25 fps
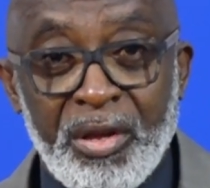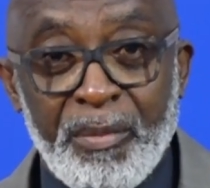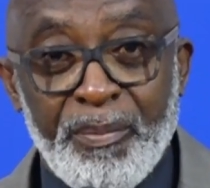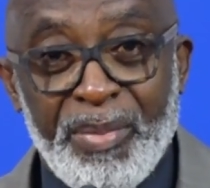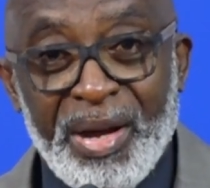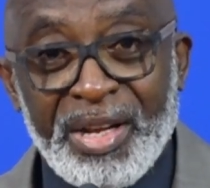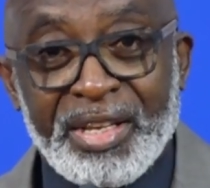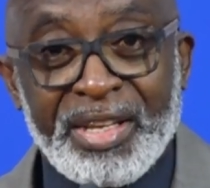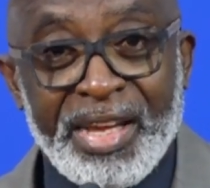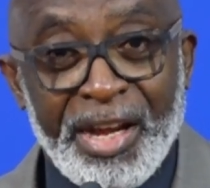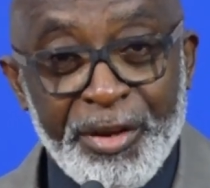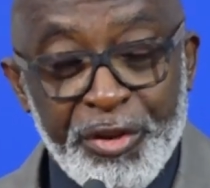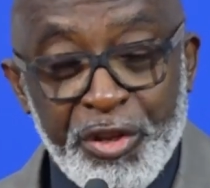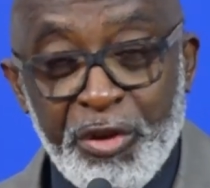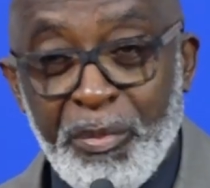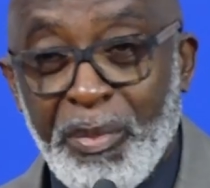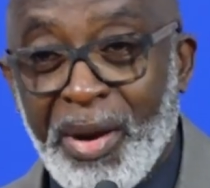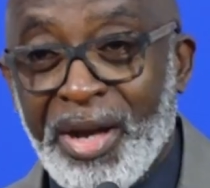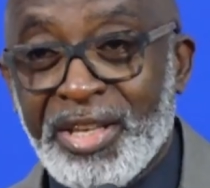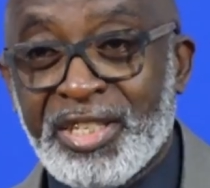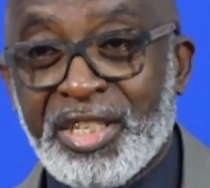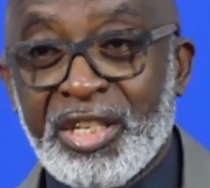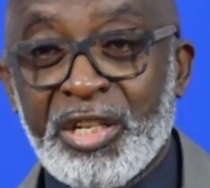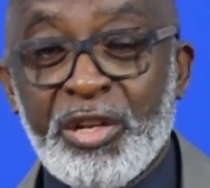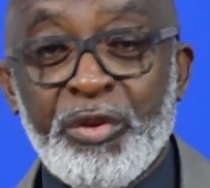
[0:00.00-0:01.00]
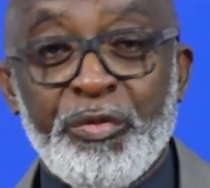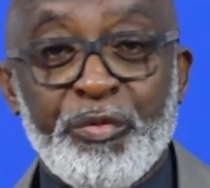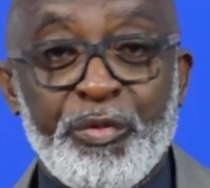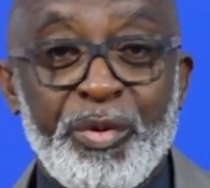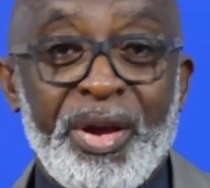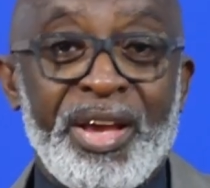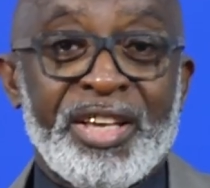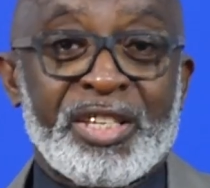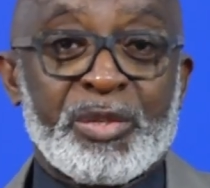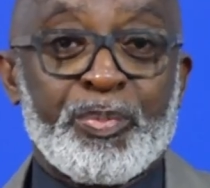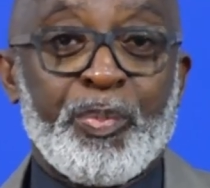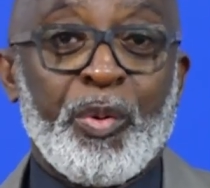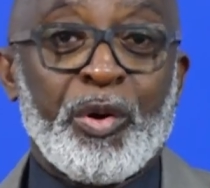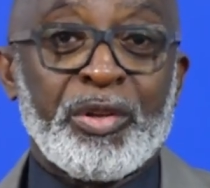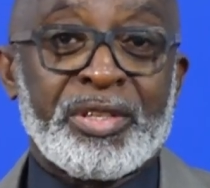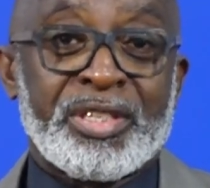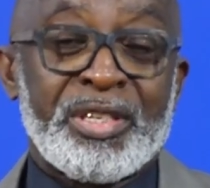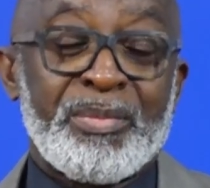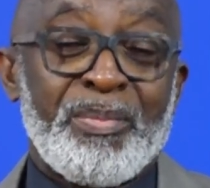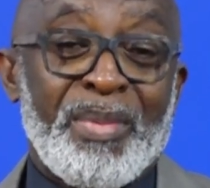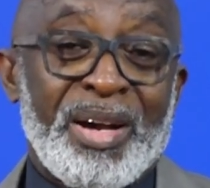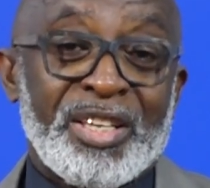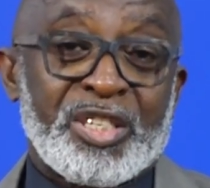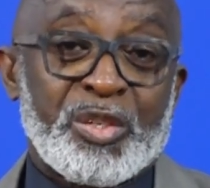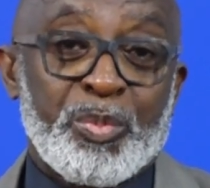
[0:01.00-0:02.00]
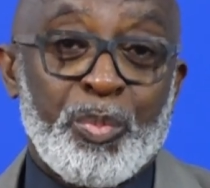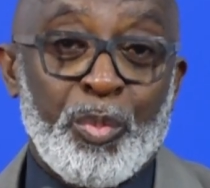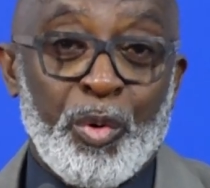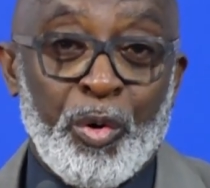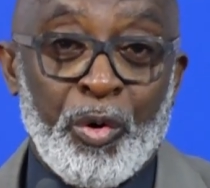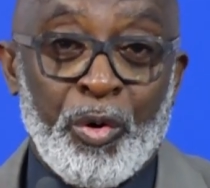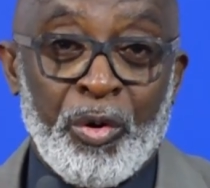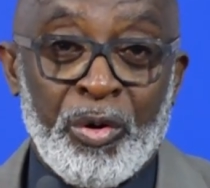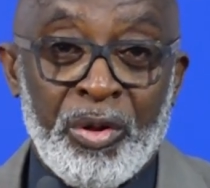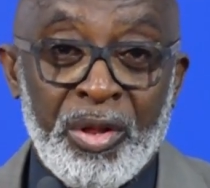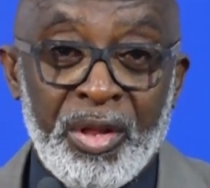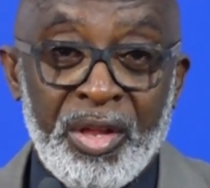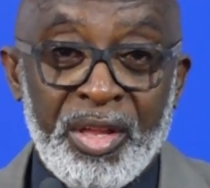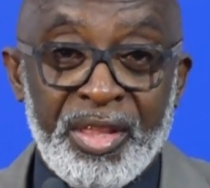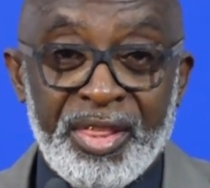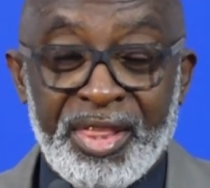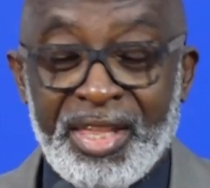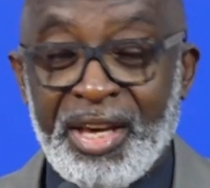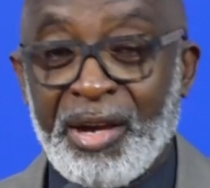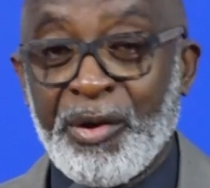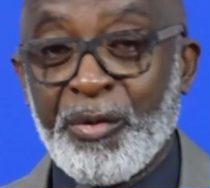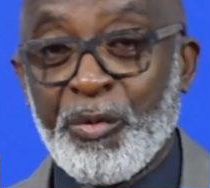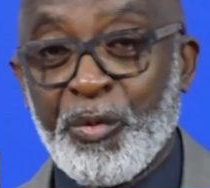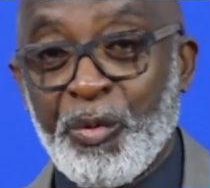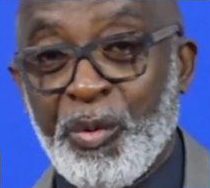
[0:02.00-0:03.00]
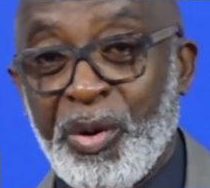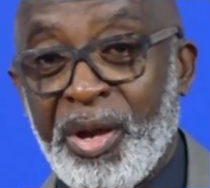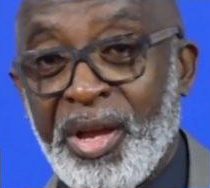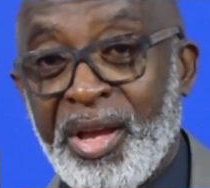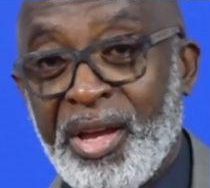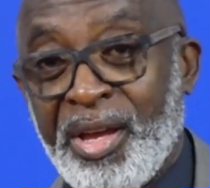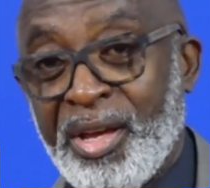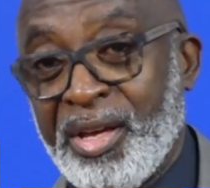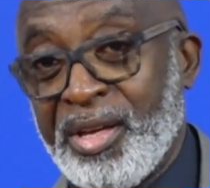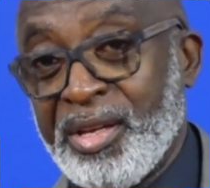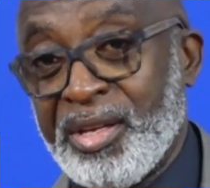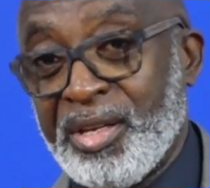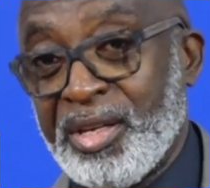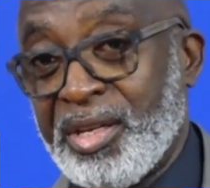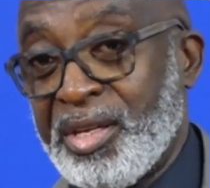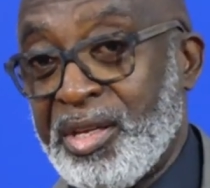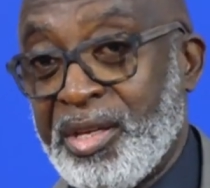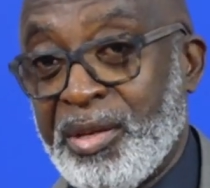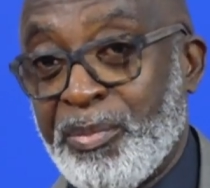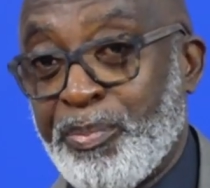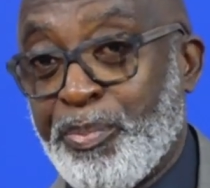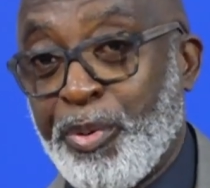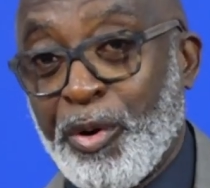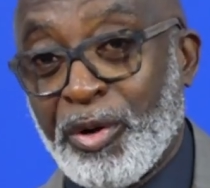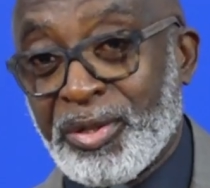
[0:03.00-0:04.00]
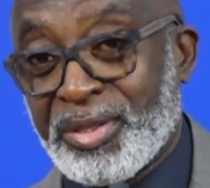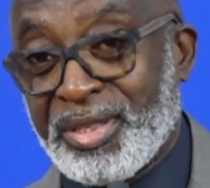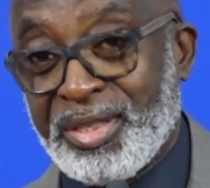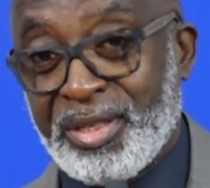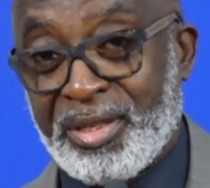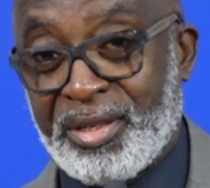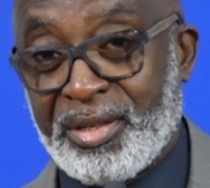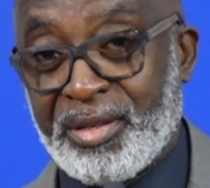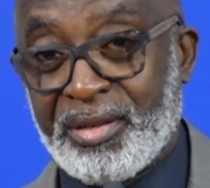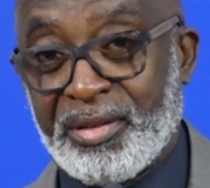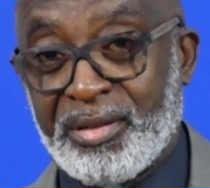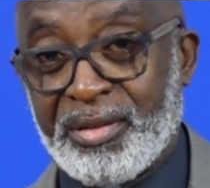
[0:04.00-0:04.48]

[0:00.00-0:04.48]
But can you imagine if we're exporting much more than we're importing?